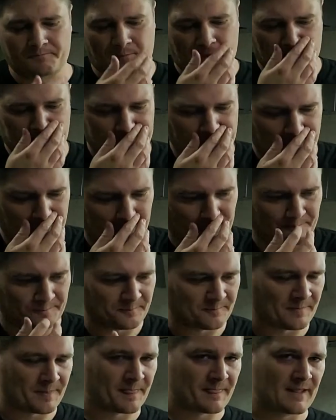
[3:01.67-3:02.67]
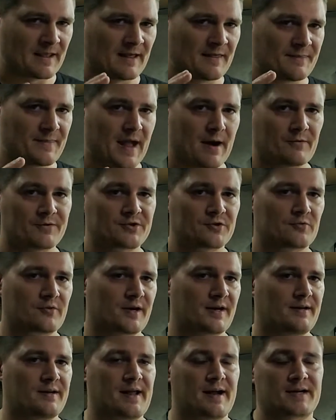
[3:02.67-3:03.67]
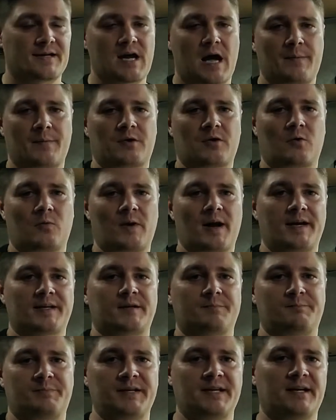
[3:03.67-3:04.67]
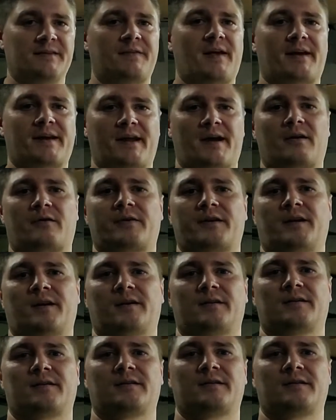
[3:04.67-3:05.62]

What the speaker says: So that was a great economical way to be in that area